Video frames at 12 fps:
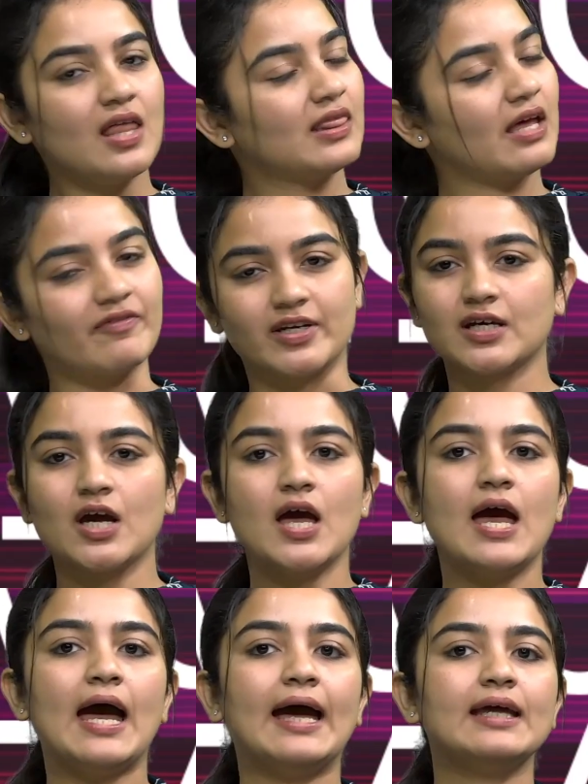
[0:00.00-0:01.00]
Love it.
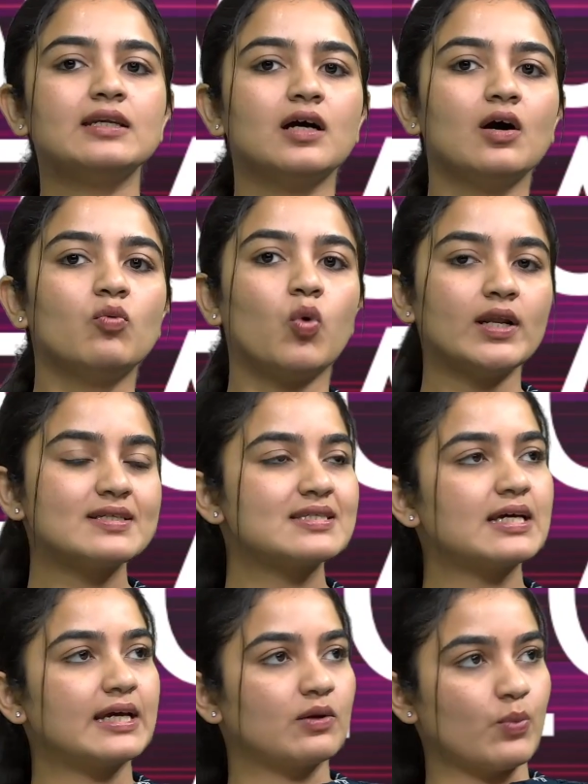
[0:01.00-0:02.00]
And what is
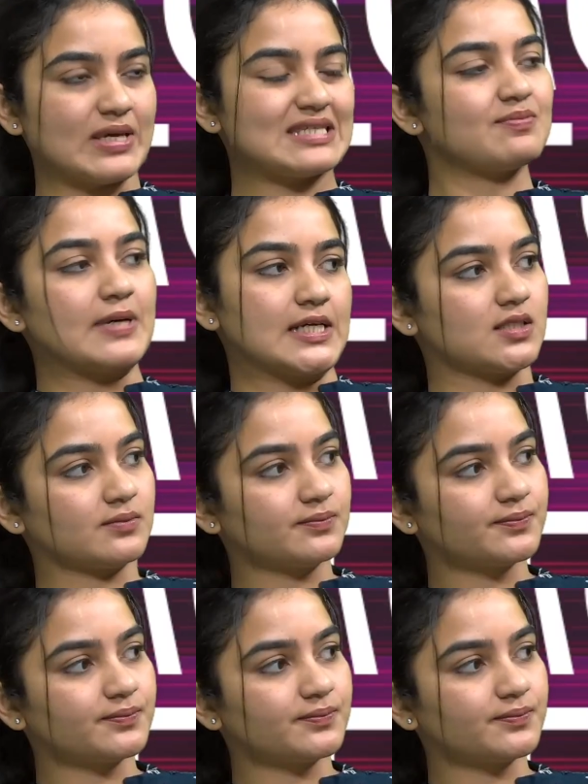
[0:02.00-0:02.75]
the investment?